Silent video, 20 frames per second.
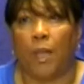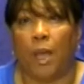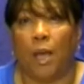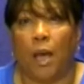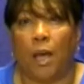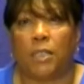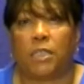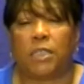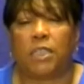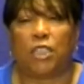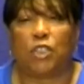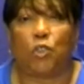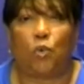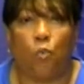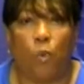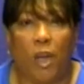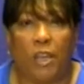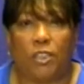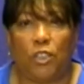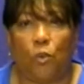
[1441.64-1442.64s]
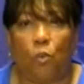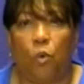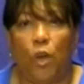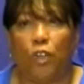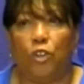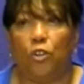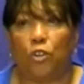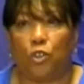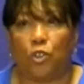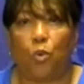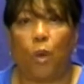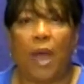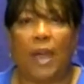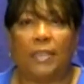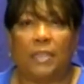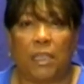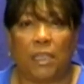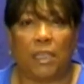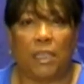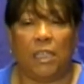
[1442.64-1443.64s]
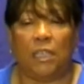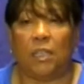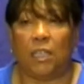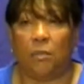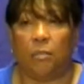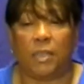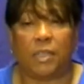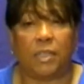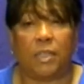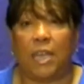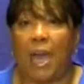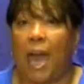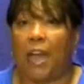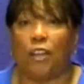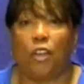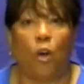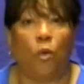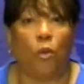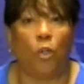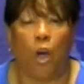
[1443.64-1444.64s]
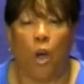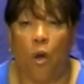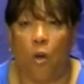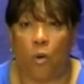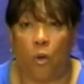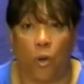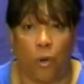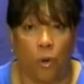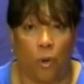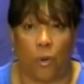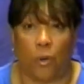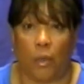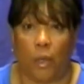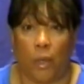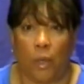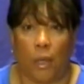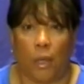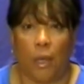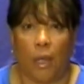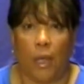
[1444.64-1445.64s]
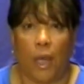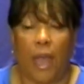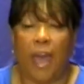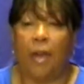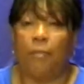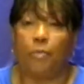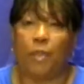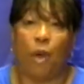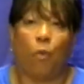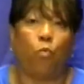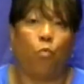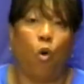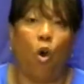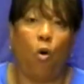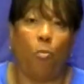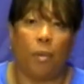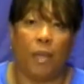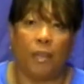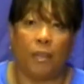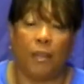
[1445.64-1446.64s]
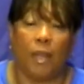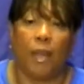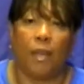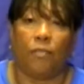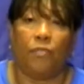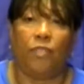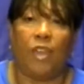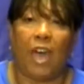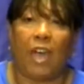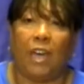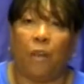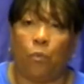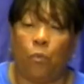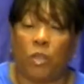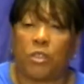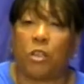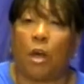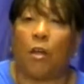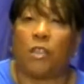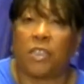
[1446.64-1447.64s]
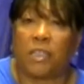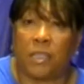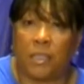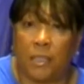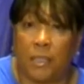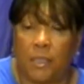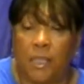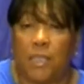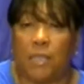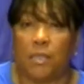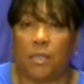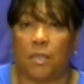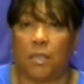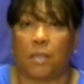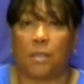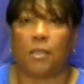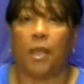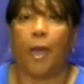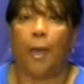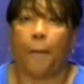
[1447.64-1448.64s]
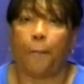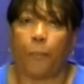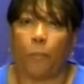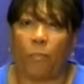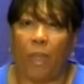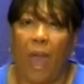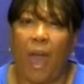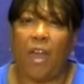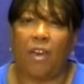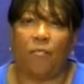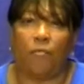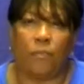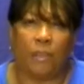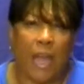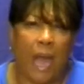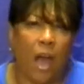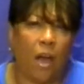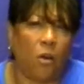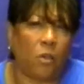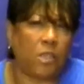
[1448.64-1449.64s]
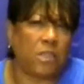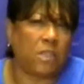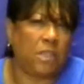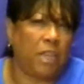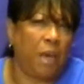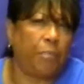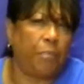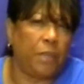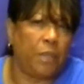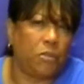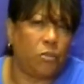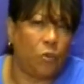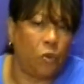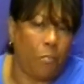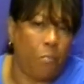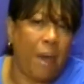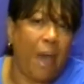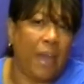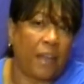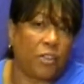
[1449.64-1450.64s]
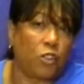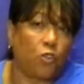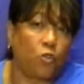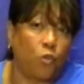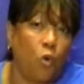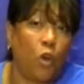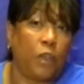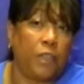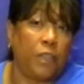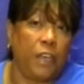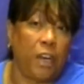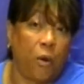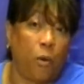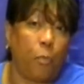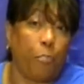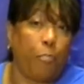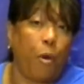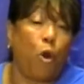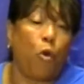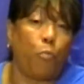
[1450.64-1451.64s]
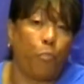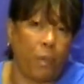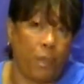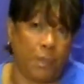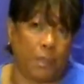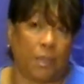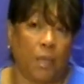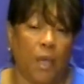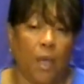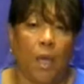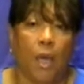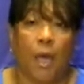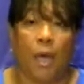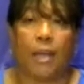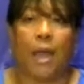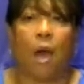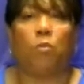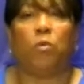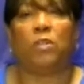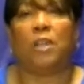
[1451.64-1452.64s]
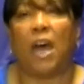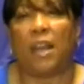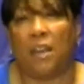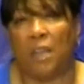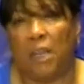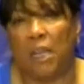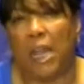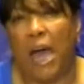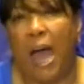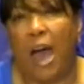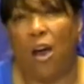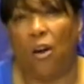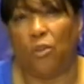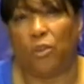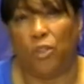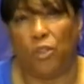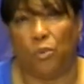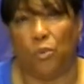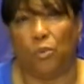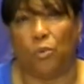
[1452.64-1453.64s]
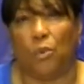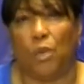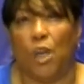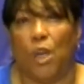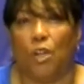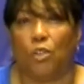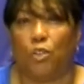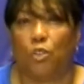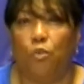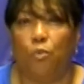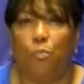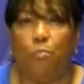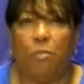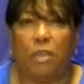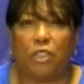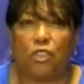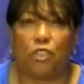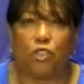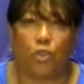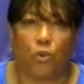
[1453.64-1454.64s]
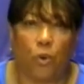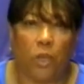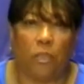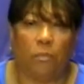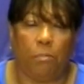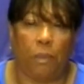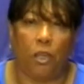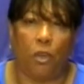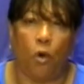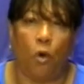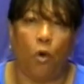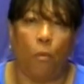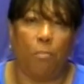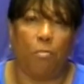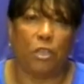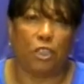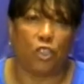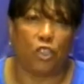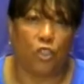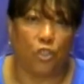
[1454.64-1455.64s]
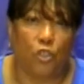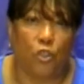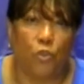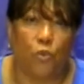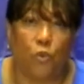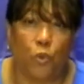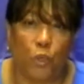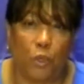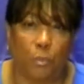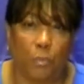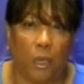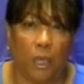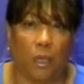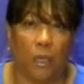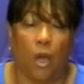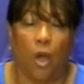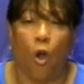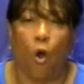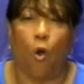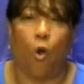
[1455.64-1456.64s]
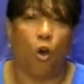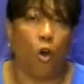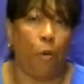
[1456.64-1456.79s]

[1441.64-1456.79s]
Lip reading: a situation where you're trying to get them to see, I no longer am that woman that was a statistic. I have now stepped into my extraordinary purpose, and I will not allow you to mistreat me or misuse me or